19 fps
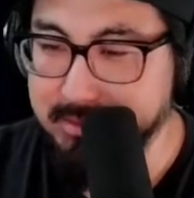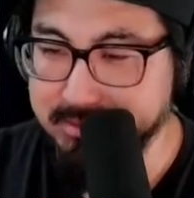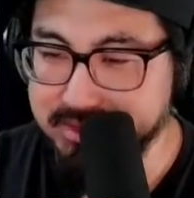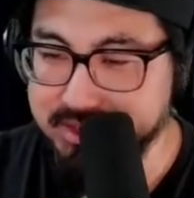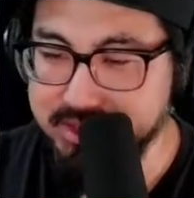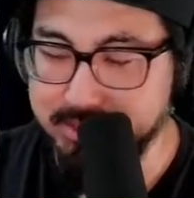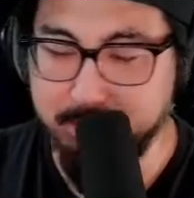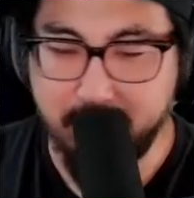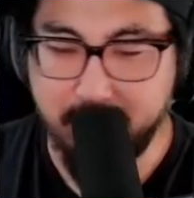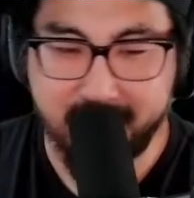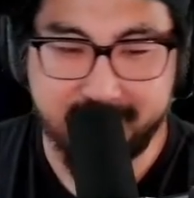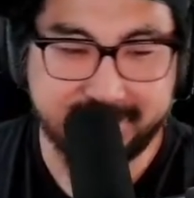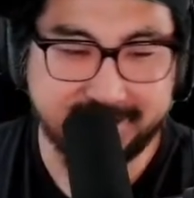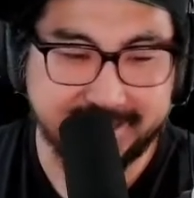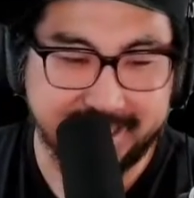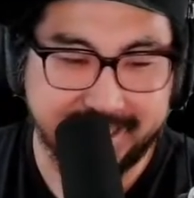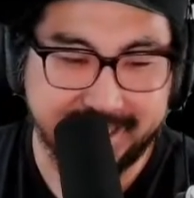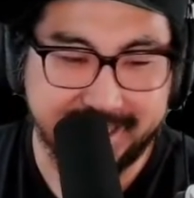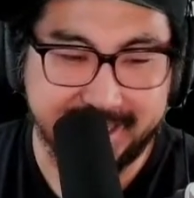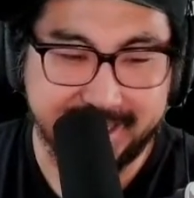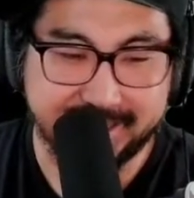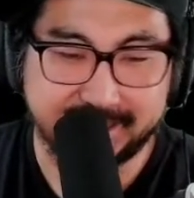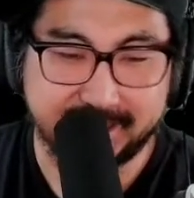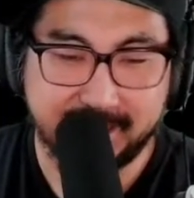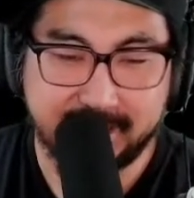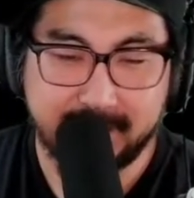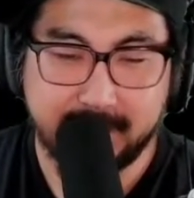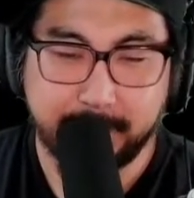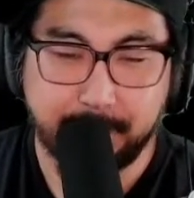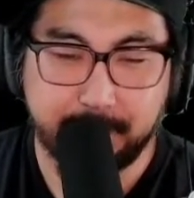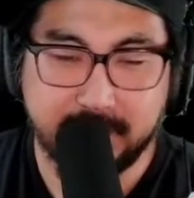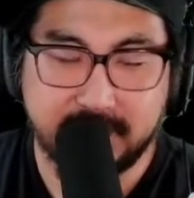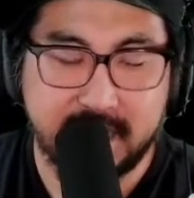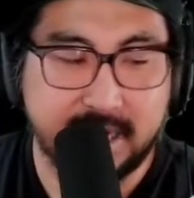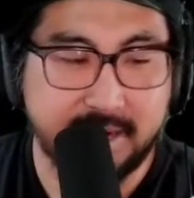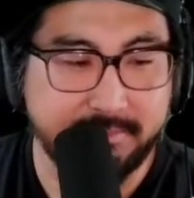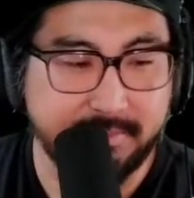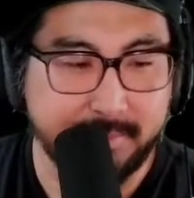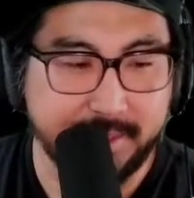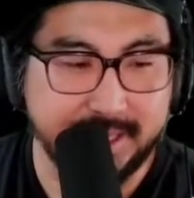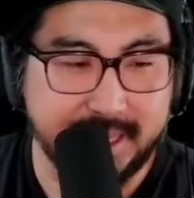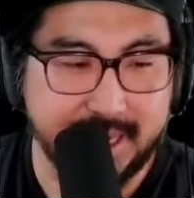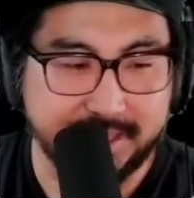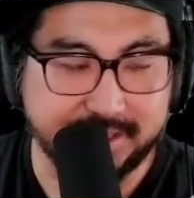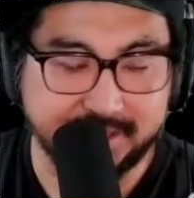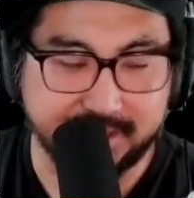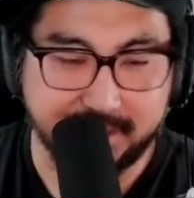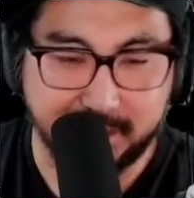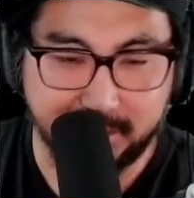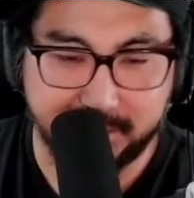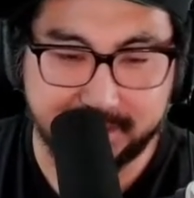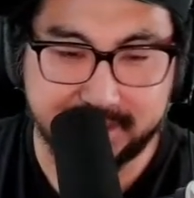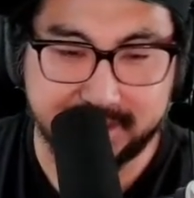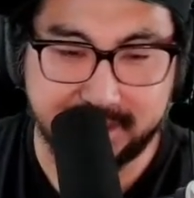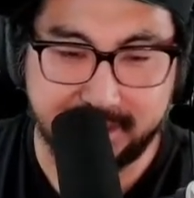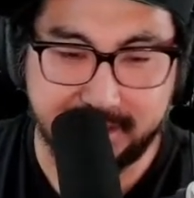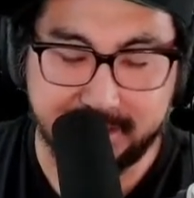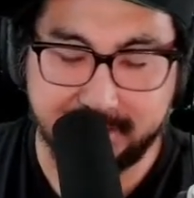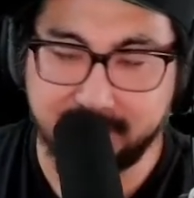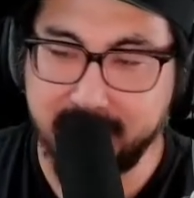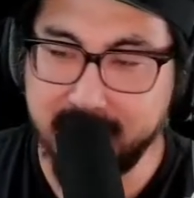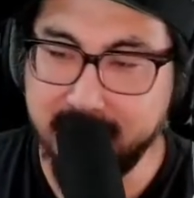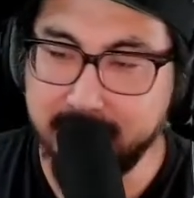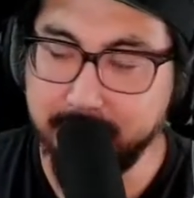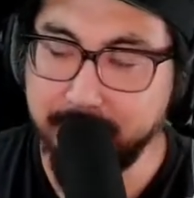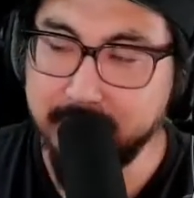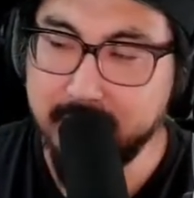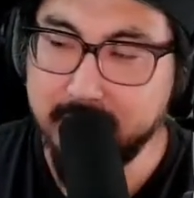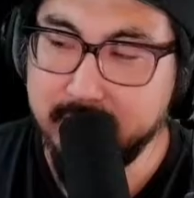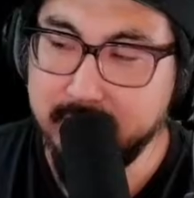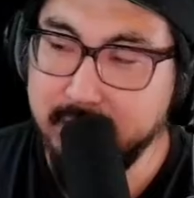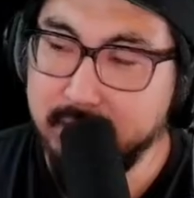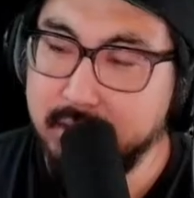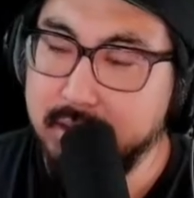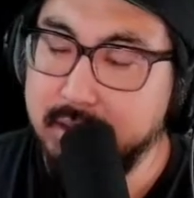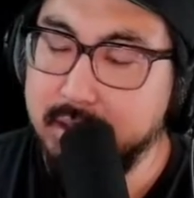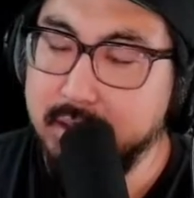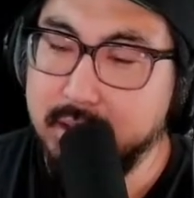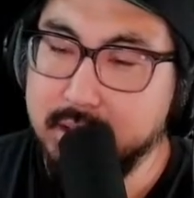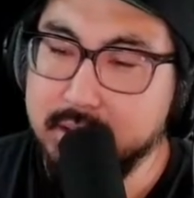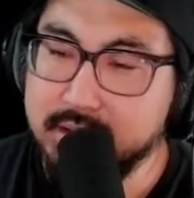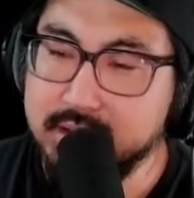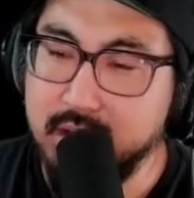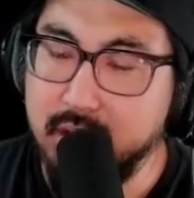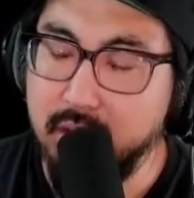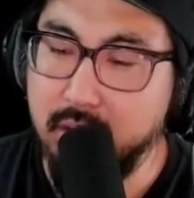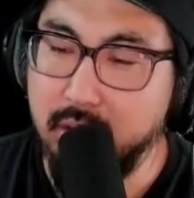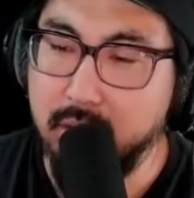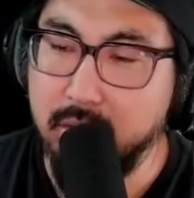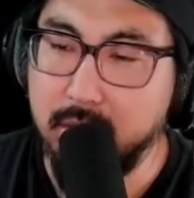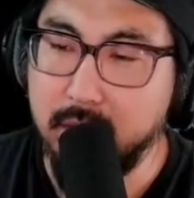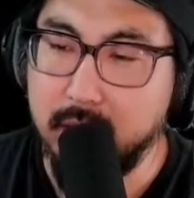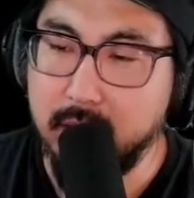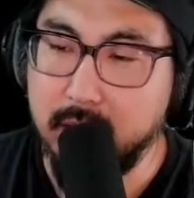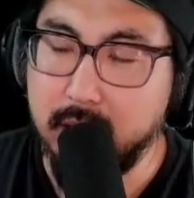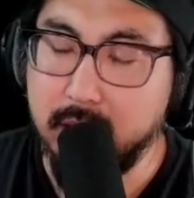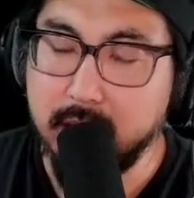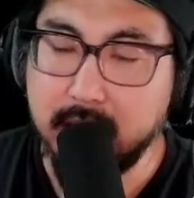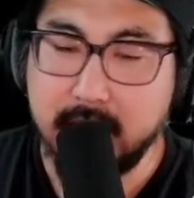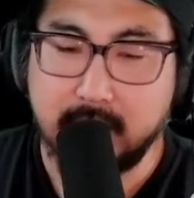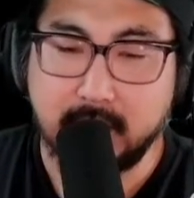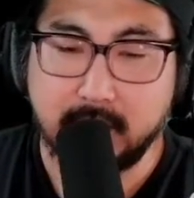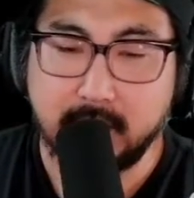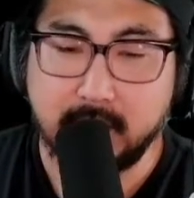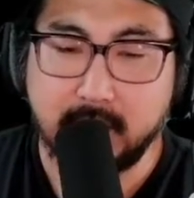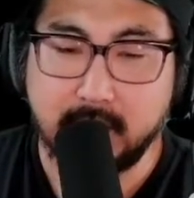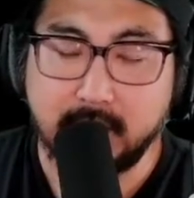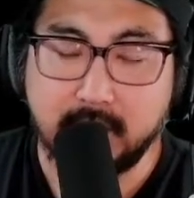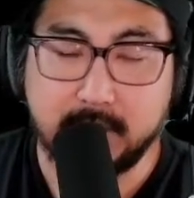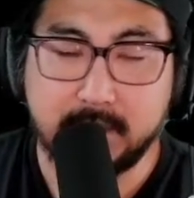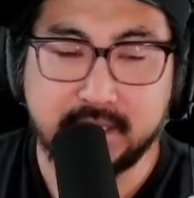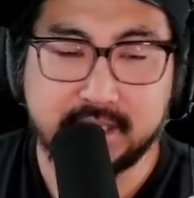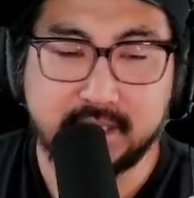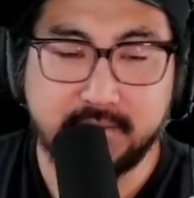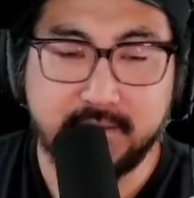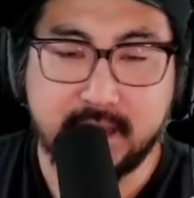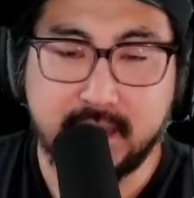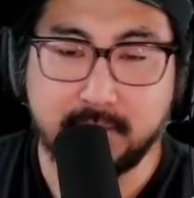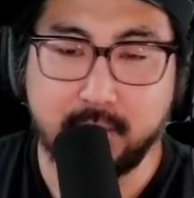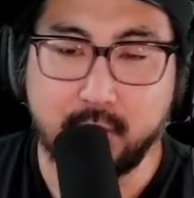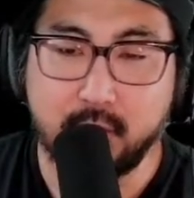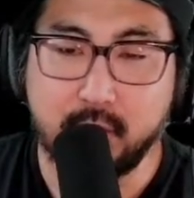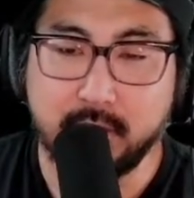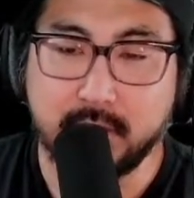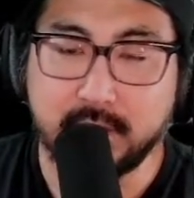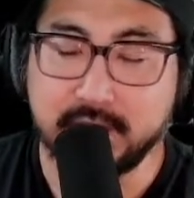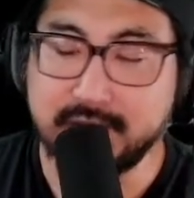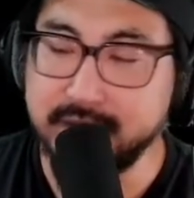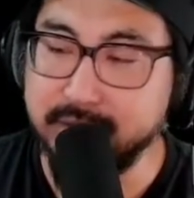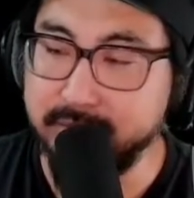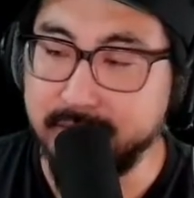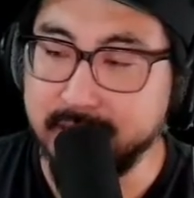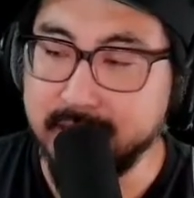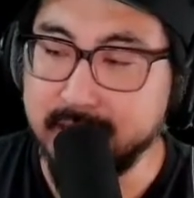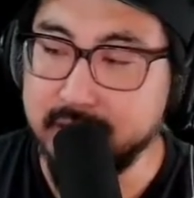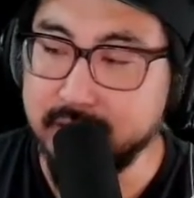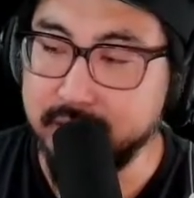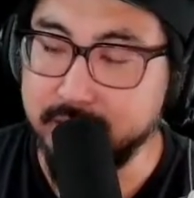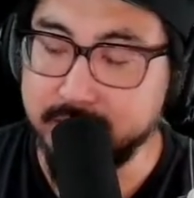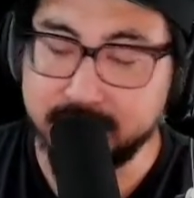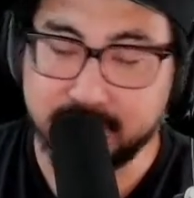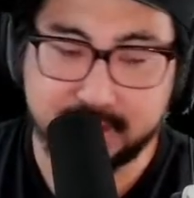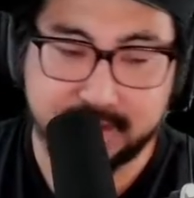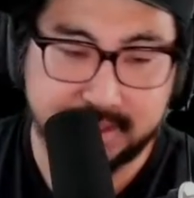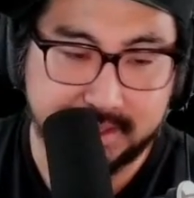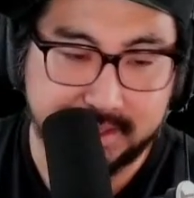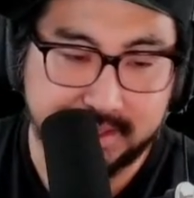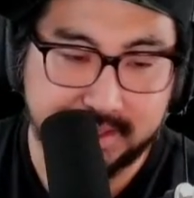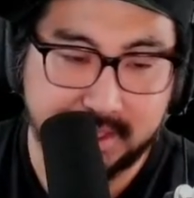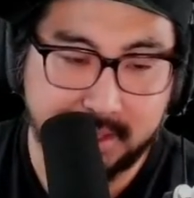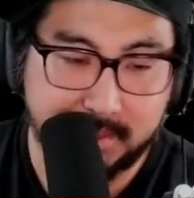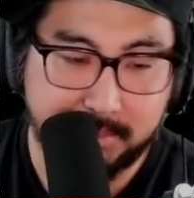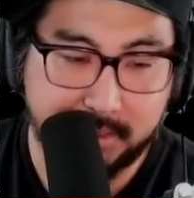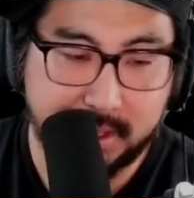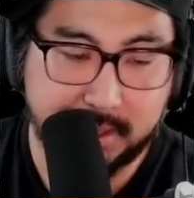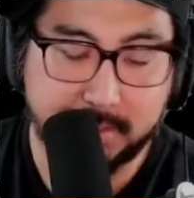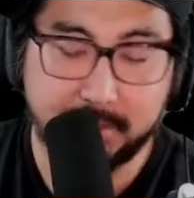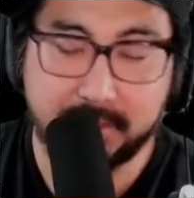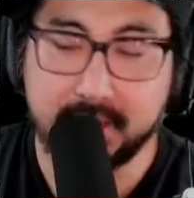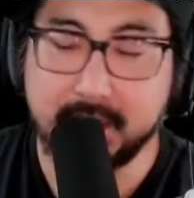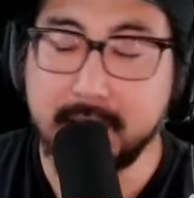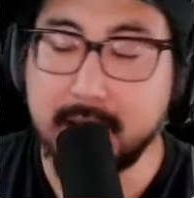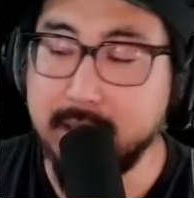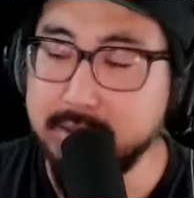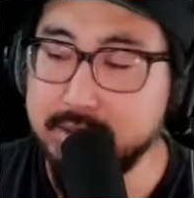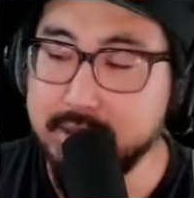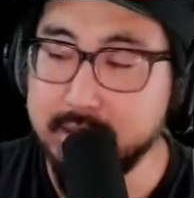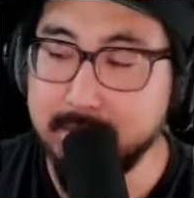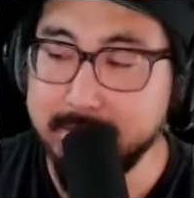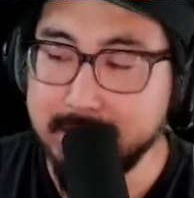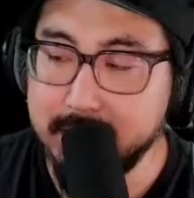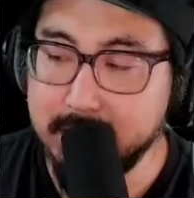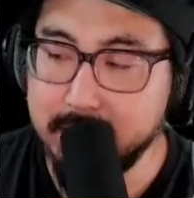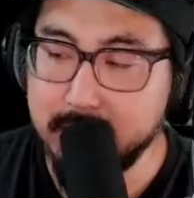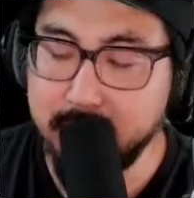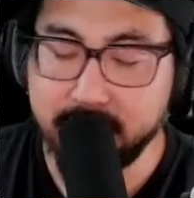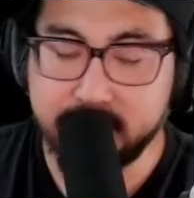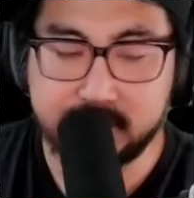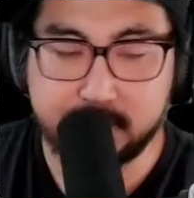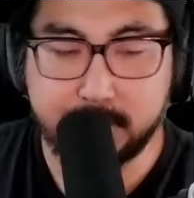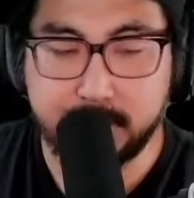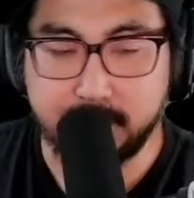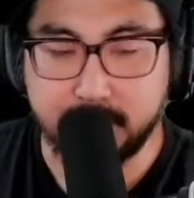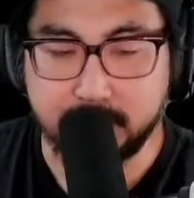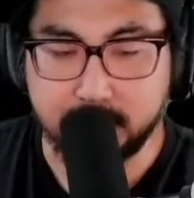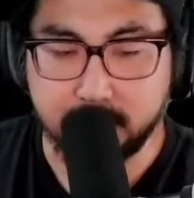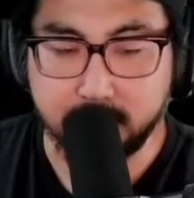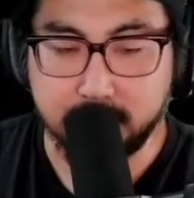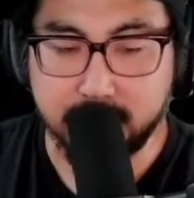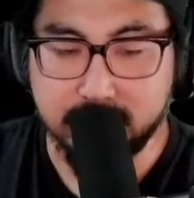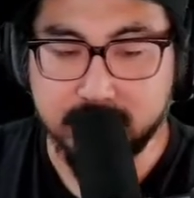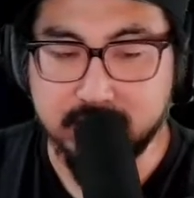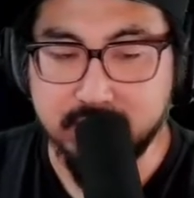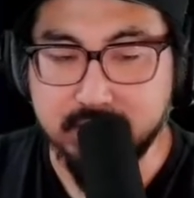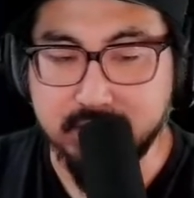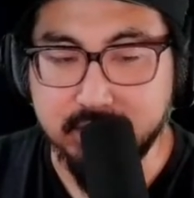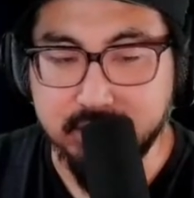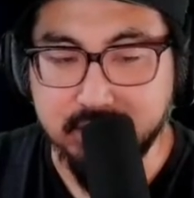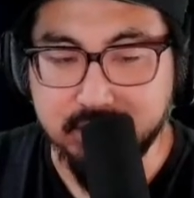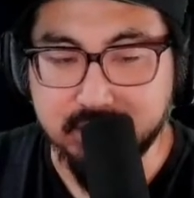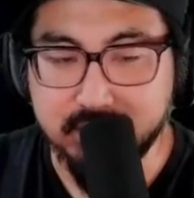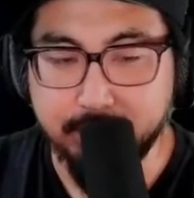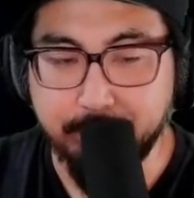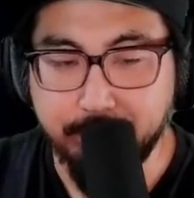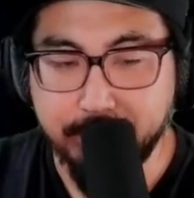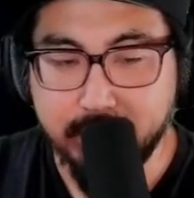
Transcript: sparked i guess but not everybody executes on right so, uh, yeah, uh, they must have had more than just financial assistance. They probably had some kind of spiritual assistance.